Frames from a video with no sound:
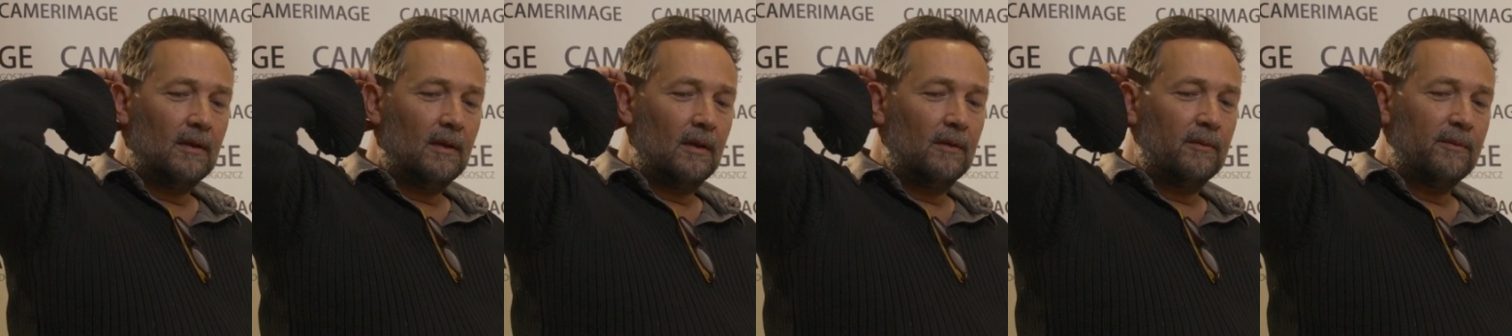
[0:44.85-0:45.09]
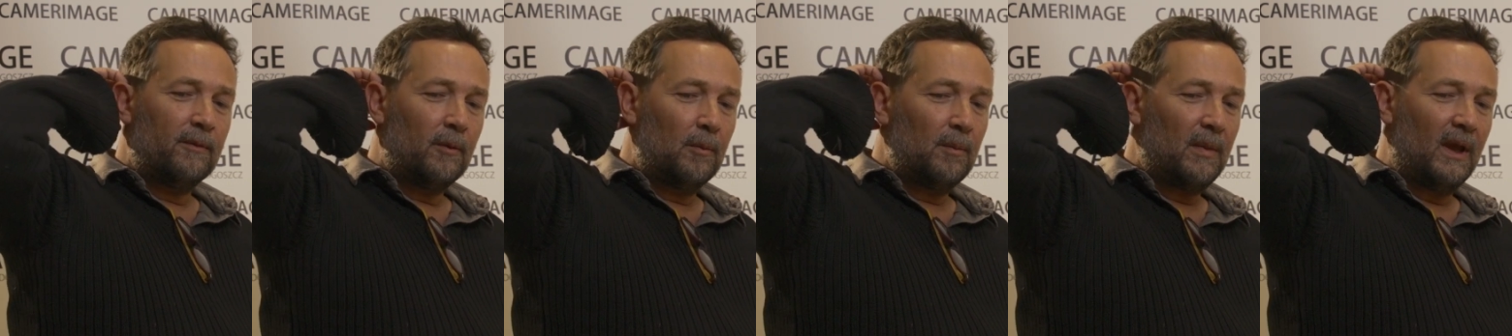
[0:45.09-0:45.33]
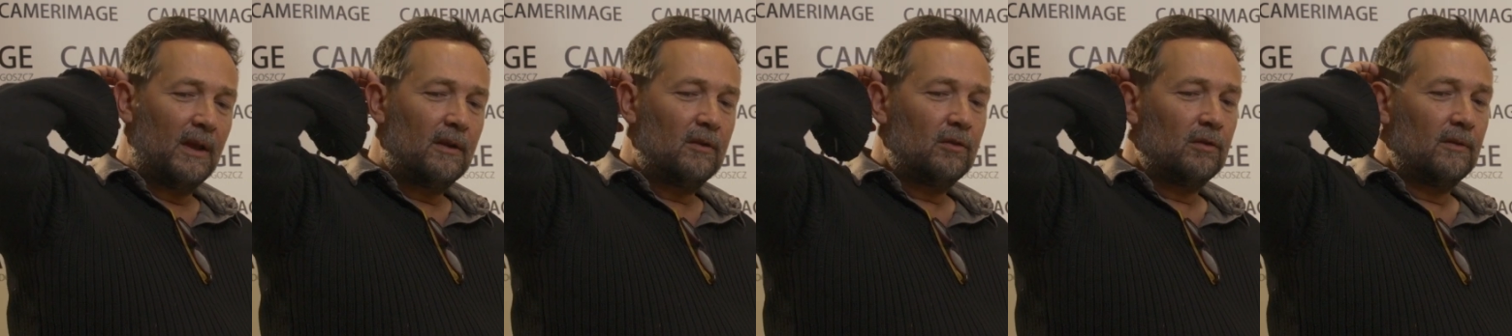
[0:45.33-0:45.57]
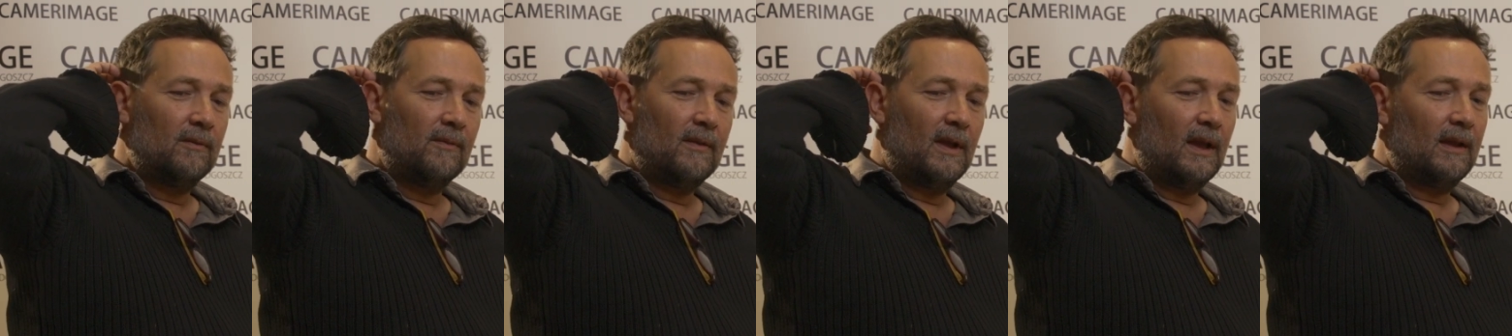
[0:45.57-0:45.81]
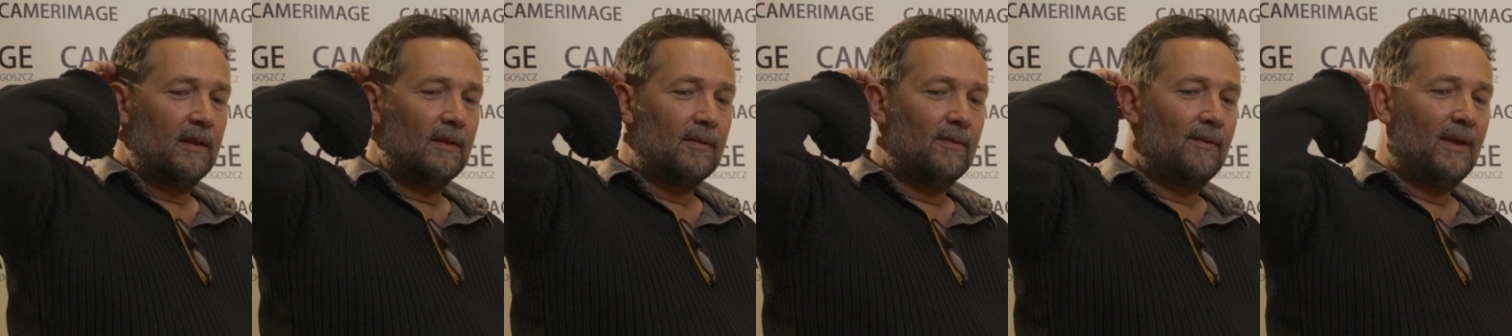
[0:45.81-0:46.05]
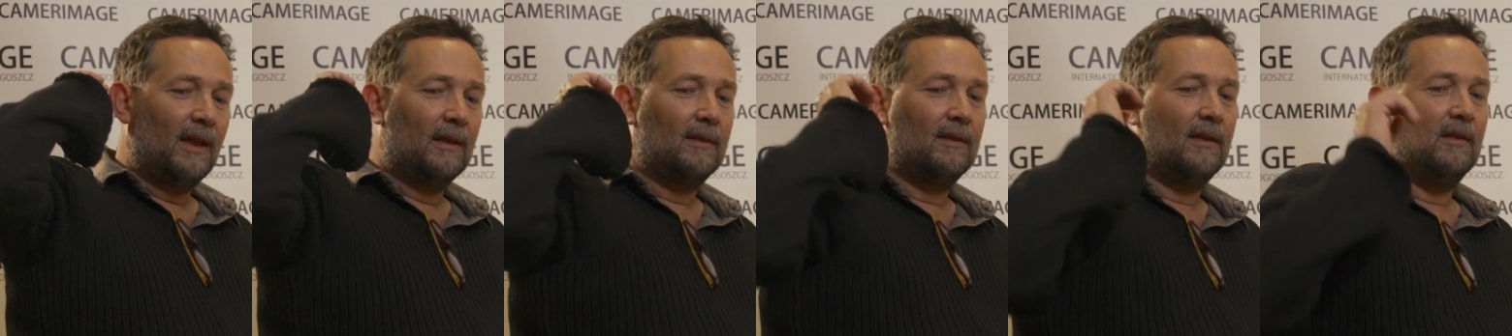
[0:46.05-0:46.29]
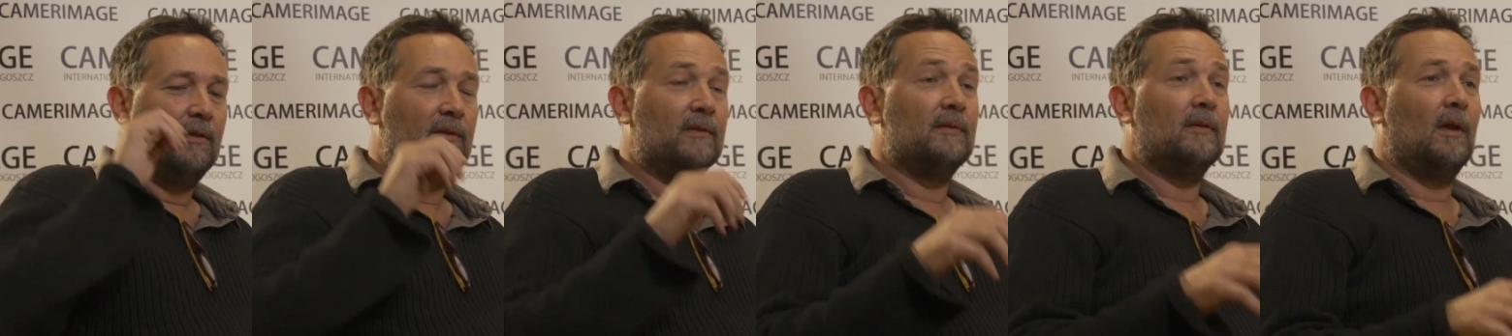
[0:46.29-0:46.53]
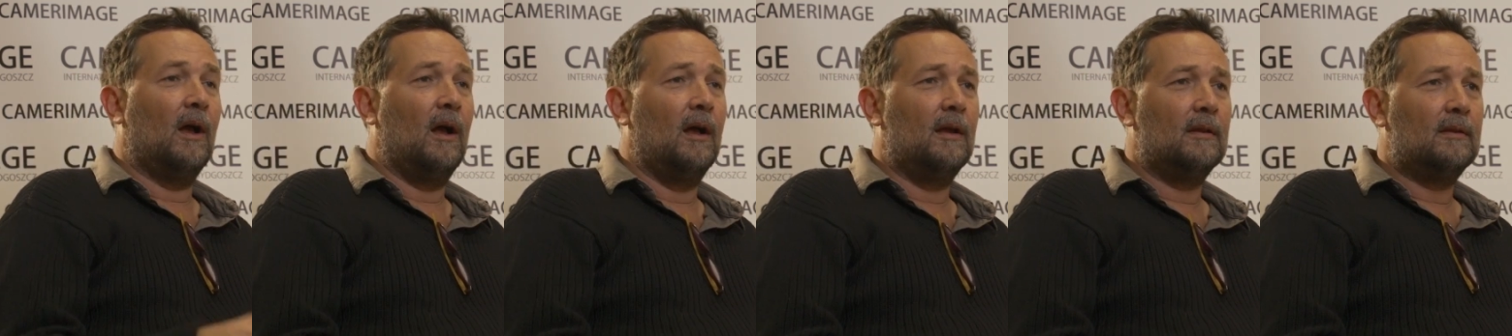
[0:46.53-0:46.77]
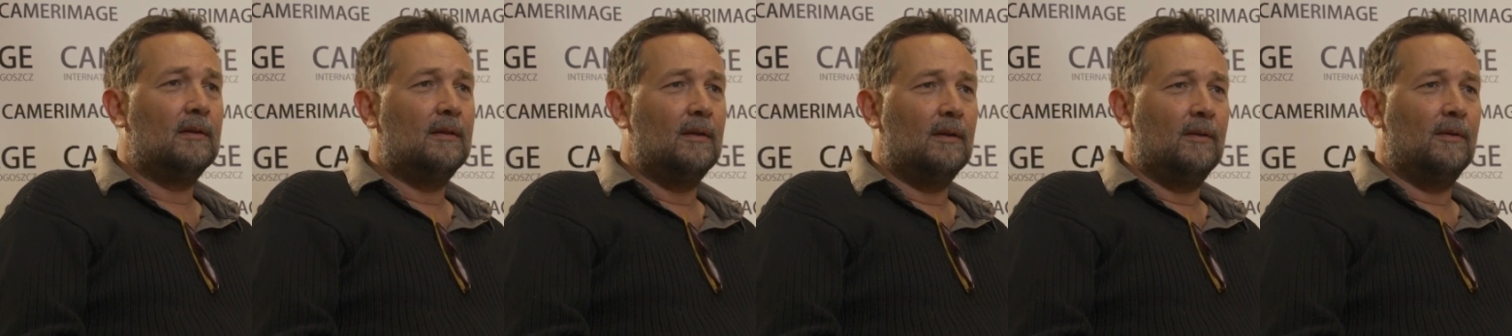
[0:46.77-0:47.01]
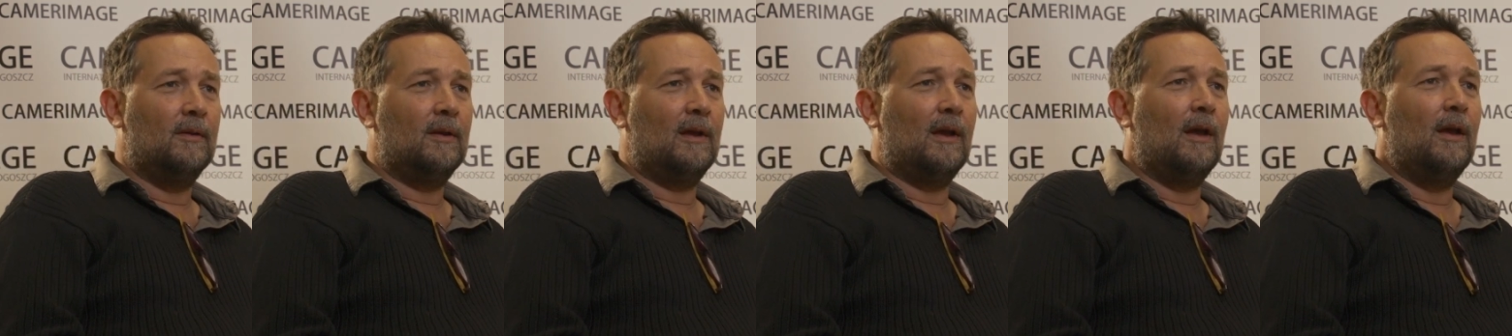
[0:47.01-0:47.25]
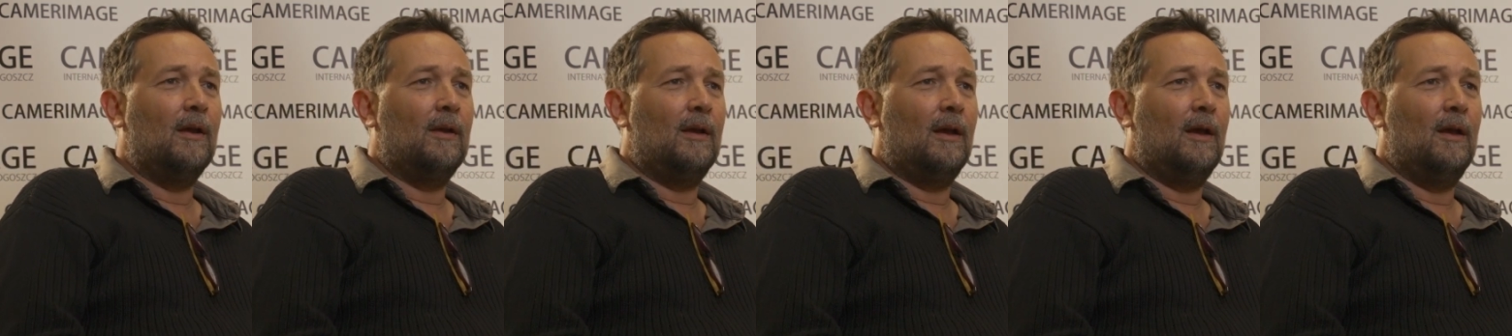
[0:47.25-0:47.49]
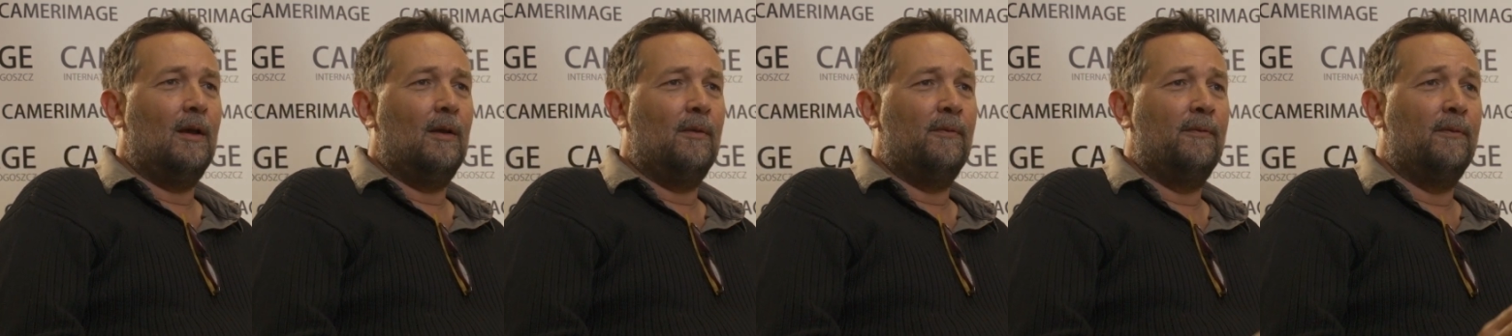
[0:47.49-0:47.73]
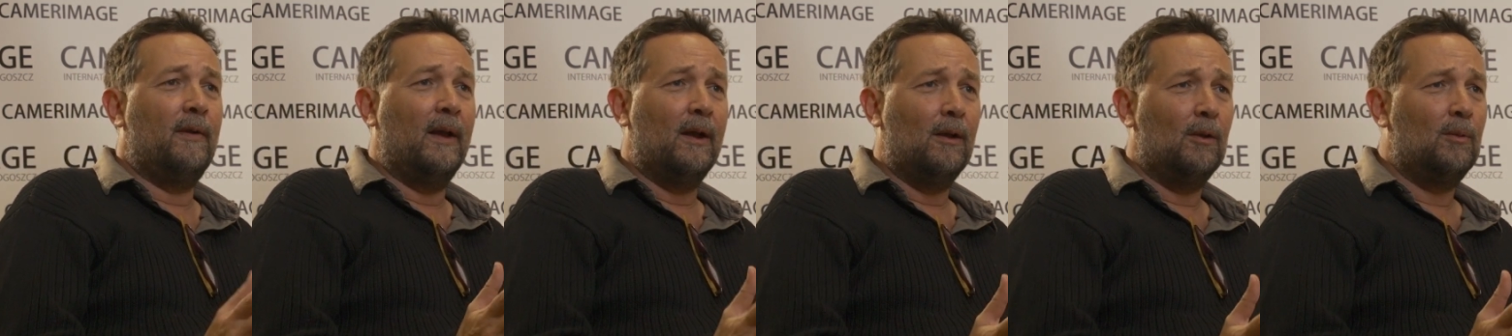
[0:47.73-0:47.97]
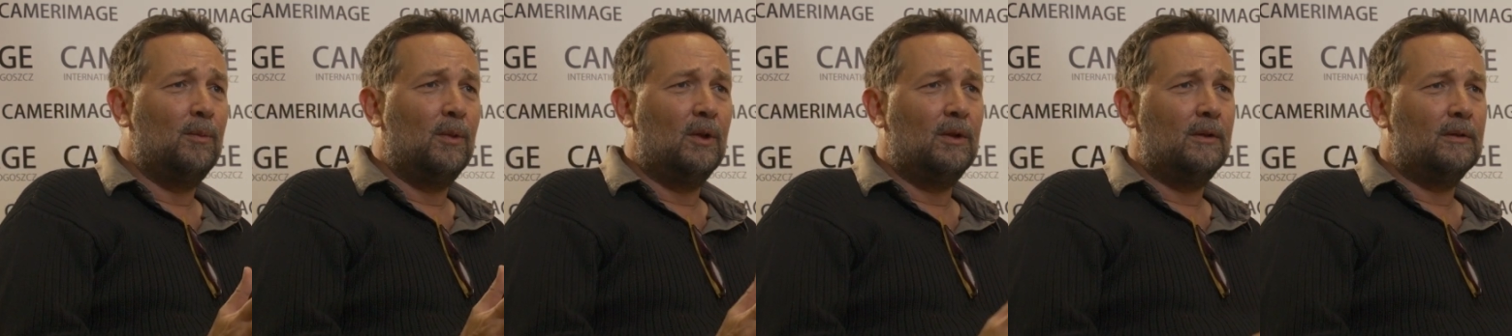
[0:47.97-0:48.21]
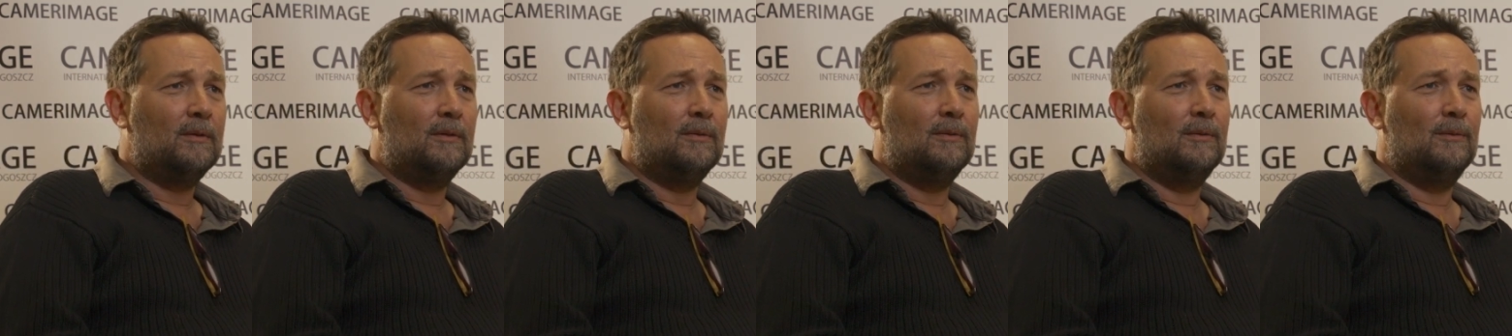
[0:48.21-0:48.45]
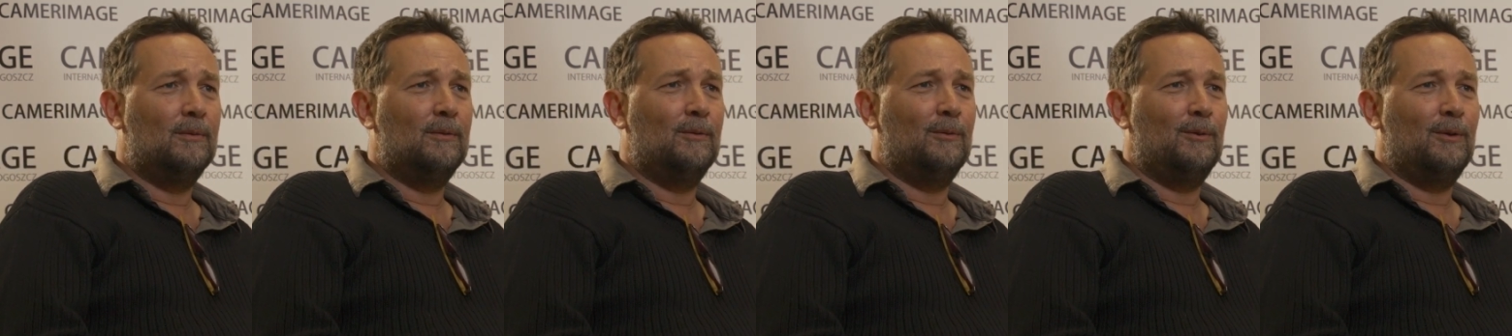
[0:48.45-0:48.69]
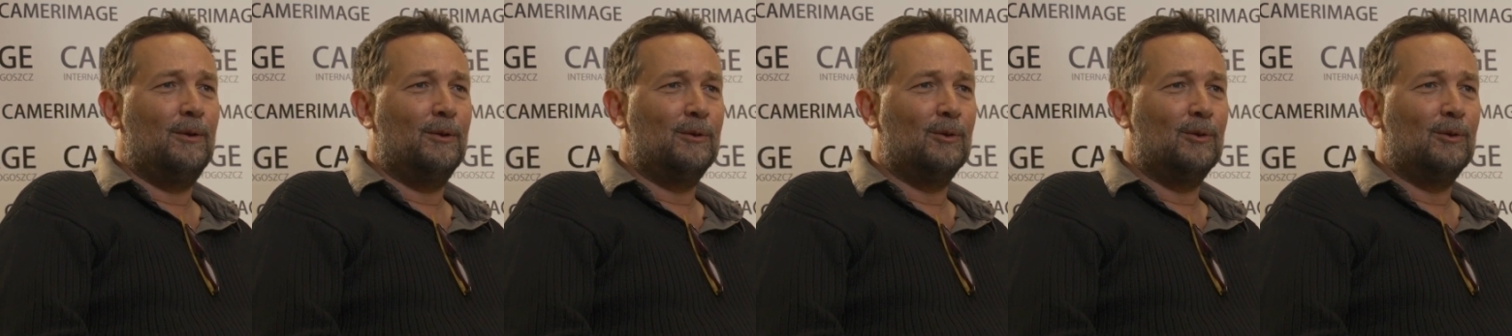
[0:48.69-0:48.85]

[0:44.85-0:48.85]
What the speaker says: information that is not available to